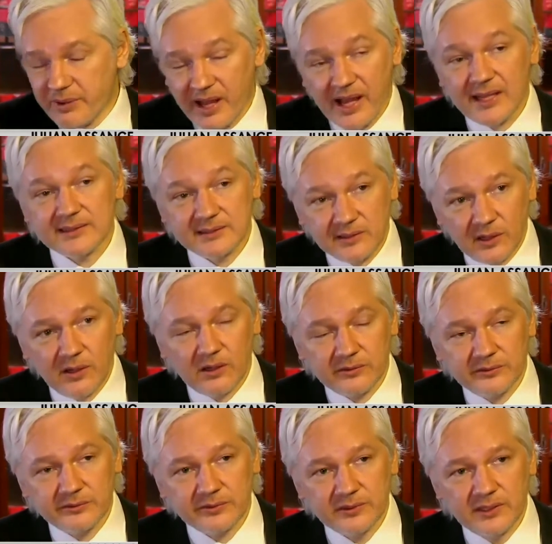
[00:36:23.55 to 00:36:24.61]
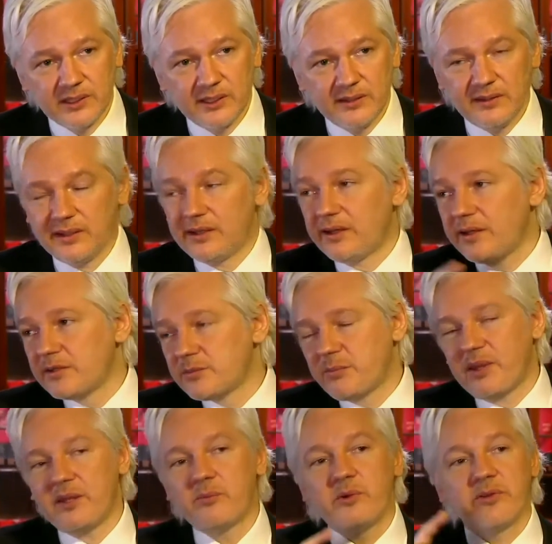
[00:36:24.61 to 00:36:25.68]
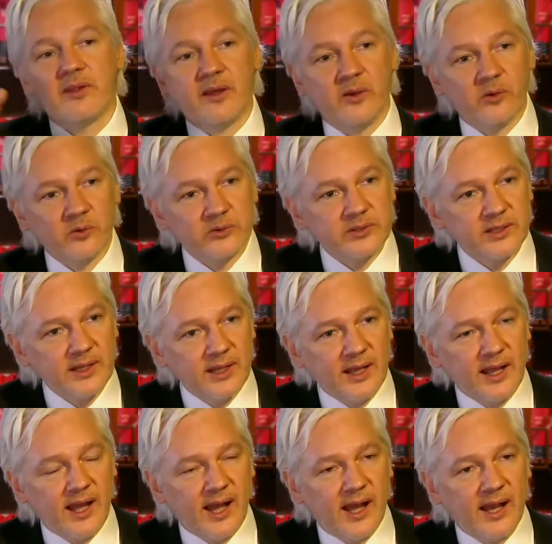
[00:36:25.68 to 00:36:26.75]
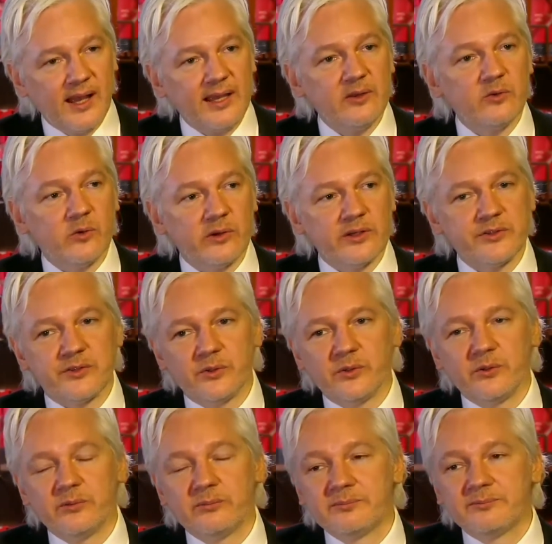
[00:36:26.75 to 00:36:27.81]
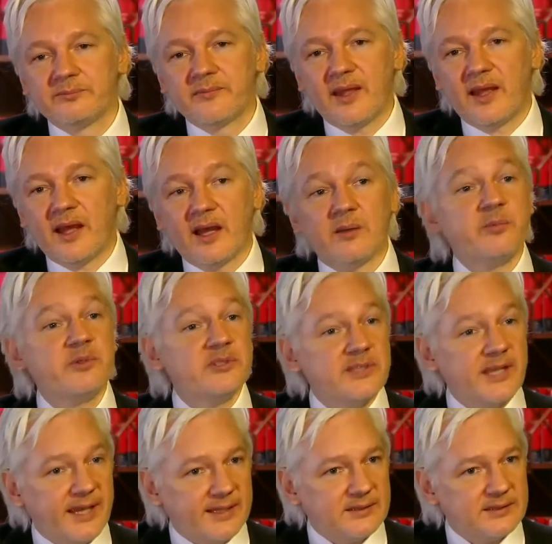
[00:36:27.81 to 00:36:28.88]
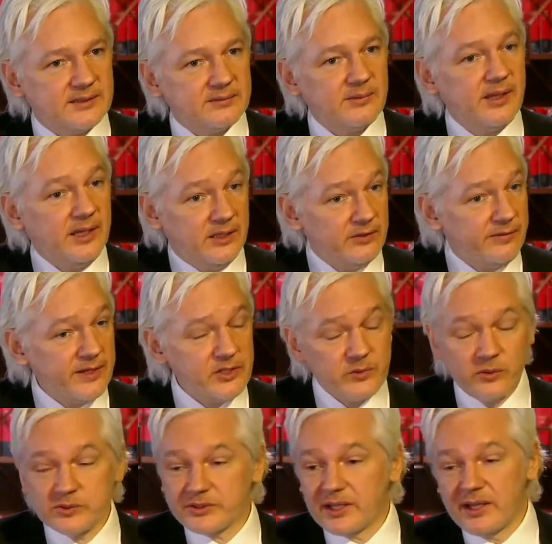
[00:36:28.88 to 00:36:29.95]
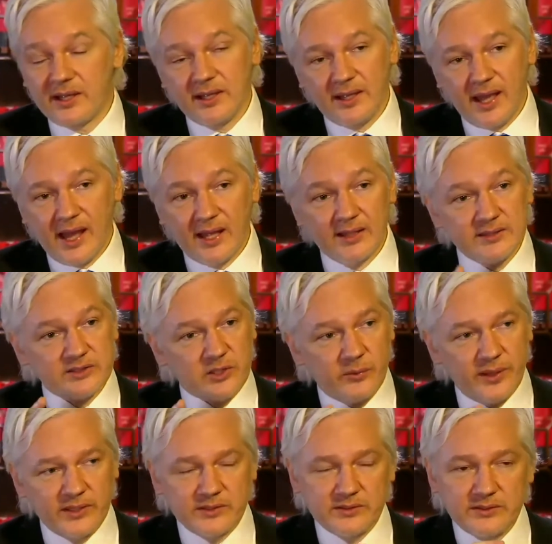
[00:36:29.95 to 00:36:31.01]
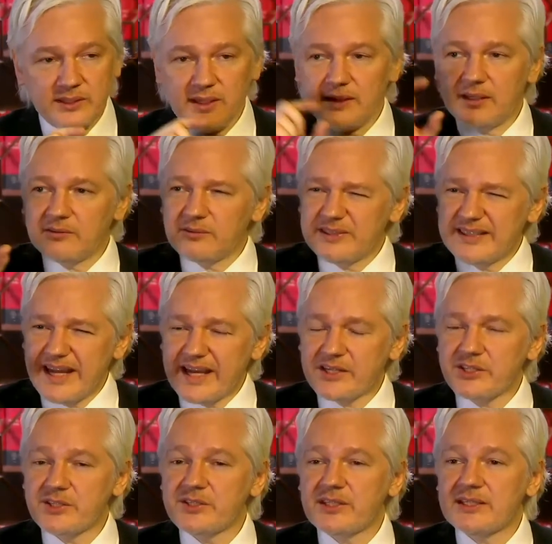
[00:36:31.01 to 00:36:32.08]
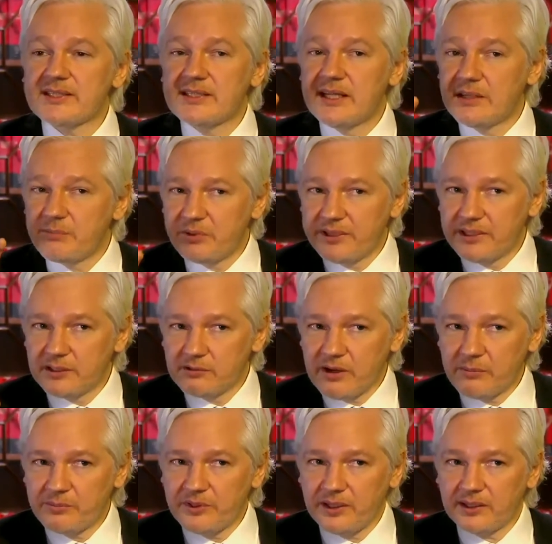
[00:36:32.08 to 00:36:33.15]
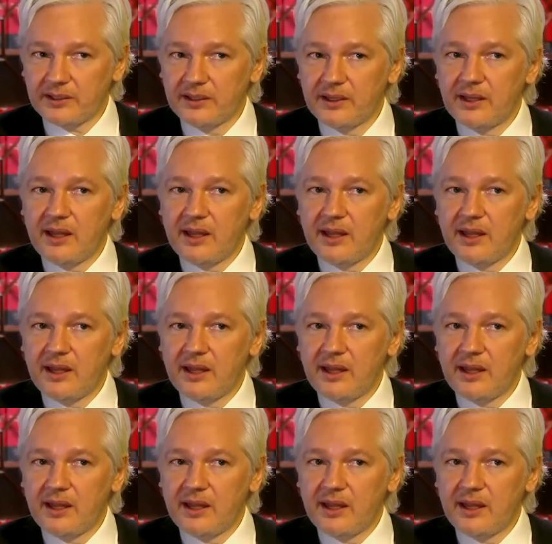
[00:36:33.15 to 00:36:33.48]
passed off that it is being withheld in order to protect individuals. So redactions are deeply corrupting.